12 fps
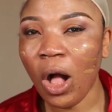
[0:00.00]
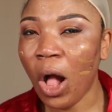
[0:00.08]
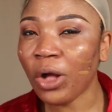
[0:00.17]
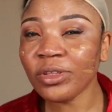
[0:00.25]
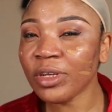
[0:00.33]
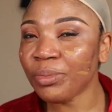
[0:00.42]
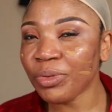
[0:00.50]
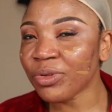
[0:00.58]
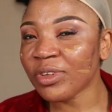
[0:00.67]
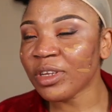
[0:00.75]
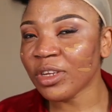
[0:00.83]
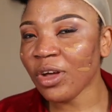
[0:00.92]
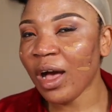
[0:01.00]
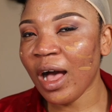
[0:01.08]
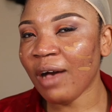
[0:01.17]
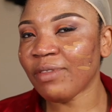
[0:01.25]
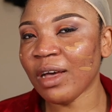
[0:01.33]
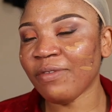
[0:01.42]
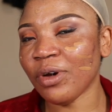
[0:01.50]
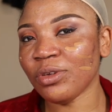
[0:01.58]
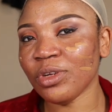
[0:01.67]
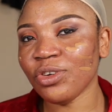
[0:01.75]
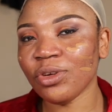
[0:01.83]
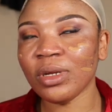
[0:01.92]
Ulta Beauty did not have that
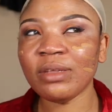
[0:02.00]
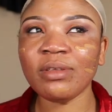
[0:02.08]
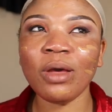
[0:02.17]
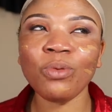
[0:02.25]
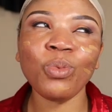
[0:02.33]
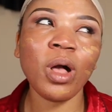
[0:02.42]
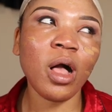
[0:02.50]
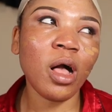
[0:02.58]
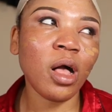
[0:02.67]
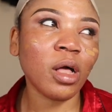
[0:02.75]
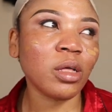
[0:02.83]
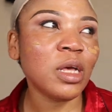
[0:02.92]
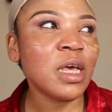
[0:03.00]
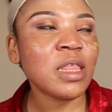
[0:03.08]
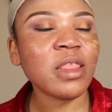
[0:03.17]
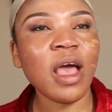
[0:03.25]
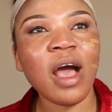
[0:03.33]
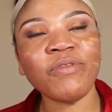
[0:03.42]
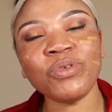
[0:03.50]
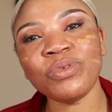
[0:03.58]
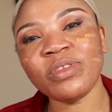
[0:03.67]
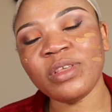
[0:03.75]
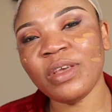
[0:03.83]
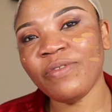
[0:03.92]
foundation. They said, well, they haven't
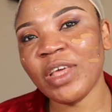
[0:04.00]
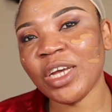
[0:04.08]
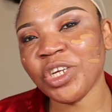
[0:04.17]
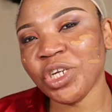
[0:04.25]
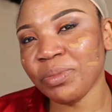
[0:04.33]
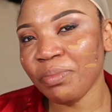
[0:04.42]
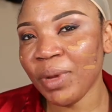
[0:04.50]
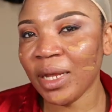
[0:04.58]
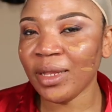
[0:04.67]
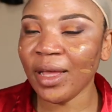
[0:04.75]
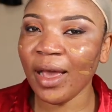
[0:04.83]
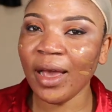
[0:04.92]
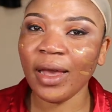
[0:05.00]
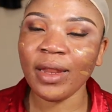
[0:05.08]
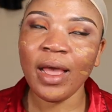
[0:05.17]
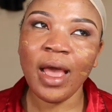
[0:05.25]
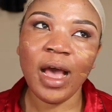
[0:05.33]
received their shipment yet.